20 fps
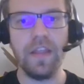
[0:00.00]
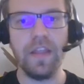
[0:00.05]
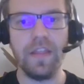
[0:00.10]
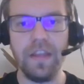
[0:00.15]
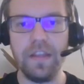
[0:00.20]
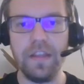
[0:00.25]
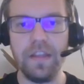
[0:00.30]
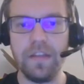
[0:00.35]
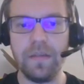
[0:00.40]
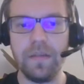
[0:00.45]

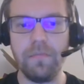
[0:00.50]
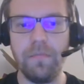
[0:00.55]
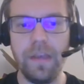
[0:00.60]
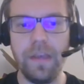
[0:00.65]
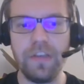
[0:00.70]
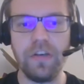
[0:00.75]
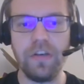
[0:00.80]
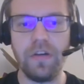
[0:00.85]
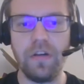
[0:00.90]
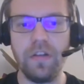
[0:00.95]
Then
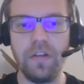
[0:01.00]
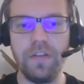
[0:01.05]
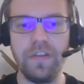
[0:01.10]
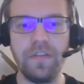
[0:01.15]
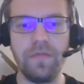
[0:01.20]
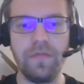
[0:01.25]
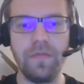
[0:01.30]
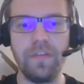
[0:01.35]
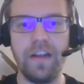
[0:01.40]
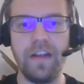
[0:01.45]
measure all
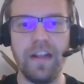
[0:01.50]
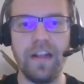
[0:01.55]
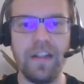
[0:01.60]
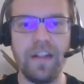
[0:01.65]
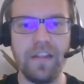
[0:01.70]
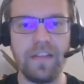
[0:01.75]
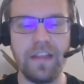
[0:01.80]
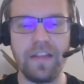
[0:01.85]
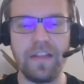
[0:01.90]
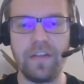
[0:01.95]
these
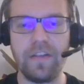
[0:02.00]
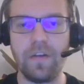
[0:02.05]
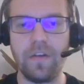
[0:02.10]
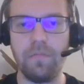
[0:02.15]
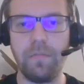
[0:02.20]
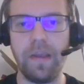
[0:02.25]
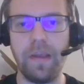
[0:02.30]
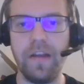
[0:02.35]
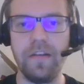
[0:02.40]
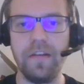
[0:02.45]
results and
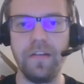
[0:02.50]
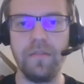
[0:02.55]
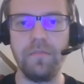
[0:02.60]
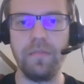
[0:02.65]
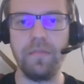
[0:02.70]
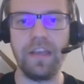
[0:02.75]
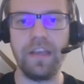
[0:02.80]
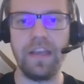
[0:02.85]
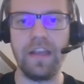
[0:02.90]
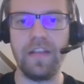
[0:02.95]
compare
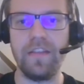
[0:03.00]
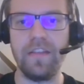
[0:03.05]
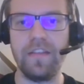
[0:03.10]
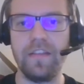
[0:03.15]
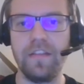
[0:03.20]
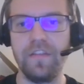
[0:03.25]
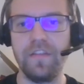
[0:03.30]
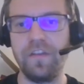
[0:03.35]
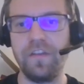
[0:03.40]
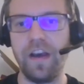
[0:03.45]
them against
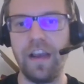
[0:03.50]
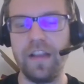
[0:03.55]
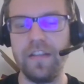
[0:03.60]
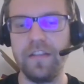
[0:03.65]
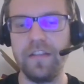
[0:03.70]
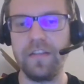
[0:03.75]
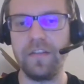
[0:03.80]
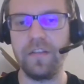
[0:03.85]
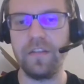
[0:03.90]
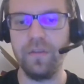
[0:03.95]
the
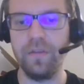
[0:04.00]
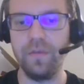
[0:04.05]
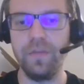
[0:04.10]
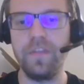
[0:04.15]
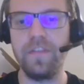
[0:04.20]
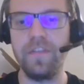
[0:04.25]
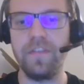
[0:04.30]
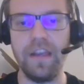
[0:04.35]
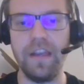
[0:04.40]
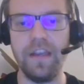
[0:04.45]
defined
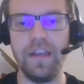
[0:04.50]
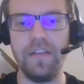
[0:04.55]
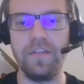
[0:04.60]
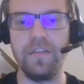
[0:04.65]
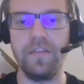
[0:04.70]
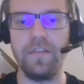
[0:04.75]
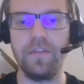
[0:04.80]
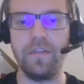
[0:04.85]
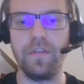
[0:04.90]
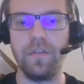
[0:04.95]
good state.
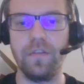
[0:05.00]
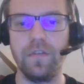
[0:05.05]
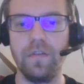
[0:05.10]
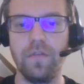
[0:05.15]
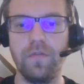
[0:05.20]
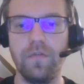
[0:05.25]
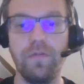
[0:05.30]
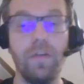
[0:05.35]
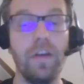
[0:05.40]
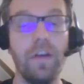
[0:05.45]
So
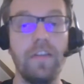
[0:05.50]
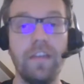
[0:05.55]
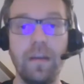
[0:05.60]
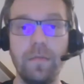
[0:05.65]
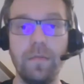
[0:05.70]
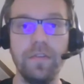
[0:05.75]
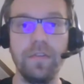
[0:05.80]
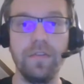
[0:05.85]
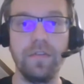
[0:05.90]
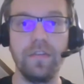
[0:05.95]
for
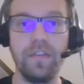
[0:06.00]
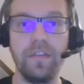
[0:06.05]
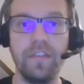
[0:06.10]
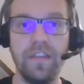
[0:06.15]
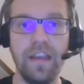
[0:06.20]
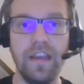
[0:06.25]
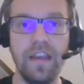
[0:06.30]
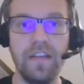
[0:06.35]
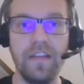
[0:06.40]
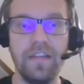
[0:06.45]
example, you could
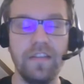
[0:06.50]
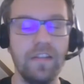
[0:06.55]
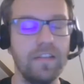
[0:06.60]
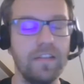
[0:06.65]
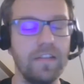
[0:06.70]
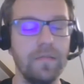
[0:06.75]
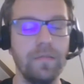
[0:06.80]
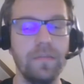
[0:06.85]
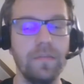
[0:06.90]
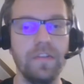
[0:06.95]
say the
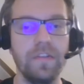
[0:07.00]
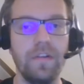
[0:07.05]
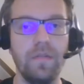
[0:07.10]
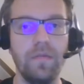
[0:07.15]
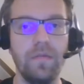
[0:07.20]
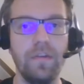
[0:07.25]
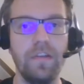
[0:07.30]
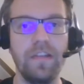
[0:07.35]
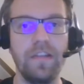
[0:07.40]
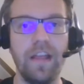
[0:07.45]
system is
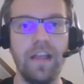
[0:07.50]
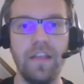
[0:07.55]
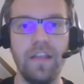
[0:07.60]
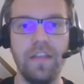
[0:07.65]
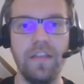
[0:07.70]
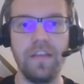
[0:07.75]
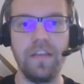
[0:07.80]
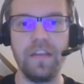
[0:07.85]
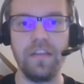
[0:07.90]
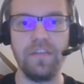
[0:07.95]
always
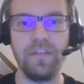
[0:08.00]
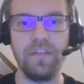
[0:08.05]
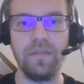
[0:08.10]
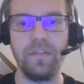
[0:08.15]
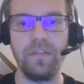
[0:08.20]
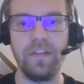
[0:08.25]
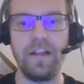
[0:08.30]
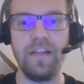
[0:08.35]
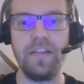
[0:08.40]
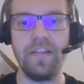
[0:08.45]
healthy if the
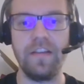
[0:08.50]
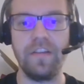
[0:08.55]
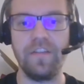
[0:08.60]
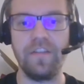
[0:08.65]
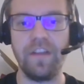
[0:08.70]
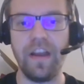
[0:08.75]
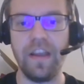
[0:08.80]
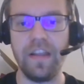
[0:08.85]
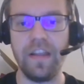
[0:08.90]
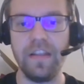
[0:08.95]
results are
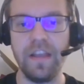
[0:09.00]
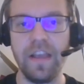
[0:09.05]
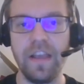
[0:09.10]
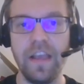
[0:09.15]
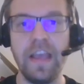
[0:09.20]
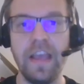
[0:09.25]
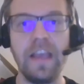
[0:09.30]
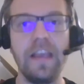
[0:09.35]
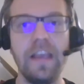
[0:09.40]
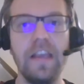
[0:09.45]
fine.
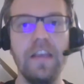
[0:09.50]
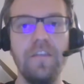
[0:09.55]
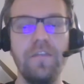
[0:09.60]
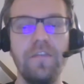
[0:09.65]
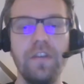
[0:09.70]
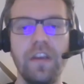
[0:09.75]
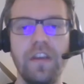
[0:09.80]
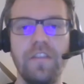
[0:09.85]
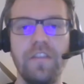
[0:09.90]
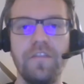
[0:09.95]
If
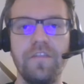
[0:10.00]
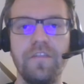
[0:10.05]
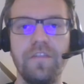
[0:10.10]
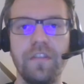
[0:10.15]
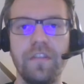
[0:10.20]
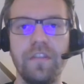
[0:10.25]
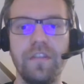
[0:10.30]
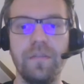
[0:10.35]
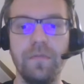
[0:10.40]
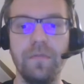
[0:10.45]
you have
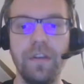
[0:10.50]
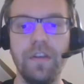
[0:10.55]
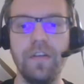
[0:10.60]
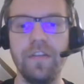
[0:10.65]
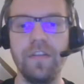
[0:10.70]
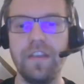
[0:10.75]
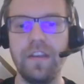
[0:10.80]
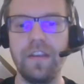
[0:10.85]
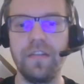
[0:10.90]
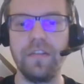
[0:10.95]
three
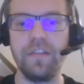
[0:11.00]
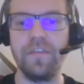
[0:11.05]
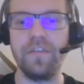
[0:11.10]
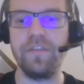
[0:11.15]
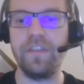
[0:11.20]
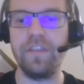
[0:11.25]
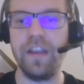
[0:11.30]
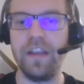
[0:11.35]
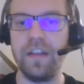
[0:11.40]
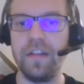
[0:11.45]
consecutive
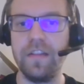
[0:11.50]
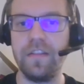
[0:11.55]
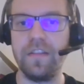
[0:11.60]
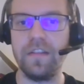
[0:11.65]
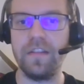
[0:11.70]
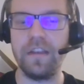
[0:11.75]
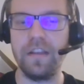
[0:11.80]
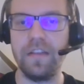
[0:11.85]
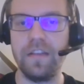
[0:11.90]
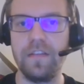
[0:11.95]

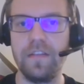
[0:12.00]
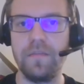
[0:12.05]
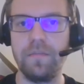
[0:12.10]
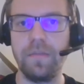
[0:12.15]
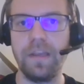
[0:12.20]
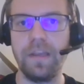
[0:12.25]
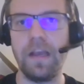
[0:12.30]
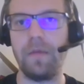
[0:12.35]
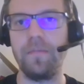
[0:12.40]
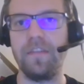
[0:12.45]
fails, it
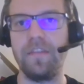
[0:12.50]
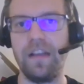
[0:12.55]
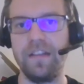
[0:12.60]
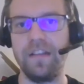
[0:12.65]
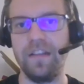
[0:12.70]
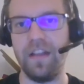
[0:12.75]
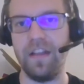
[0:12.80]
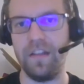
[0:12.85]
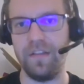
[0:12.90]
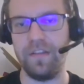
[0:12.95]
becomes
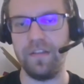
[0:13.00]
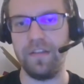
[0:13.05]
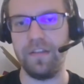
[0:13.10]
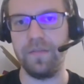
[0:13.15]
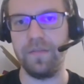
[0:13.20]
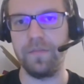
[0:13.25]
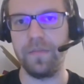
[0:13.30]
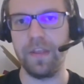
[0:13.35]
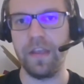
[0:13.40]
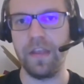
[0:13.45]
unhealthy.
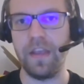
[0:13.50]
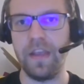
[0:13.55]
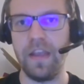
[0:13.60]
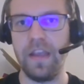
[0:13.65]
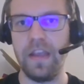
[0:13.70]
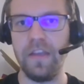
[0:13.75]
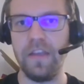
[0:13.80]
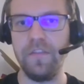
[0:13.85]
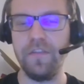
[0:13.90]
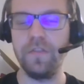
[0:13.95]

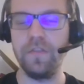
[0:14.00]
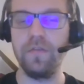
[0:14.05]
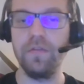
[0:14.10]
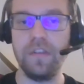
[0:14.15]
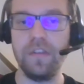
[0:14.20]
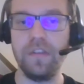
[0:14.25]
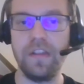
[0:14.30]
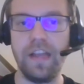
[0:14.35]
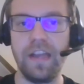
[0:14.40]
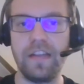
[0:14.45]
If you
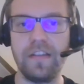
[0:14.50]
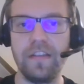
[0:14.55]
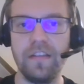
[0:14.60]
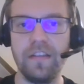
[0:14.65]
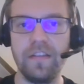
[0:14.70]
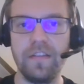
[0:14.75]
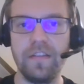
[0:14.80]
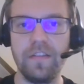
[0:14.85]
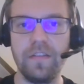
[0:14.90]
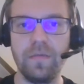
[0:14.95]
do it like this,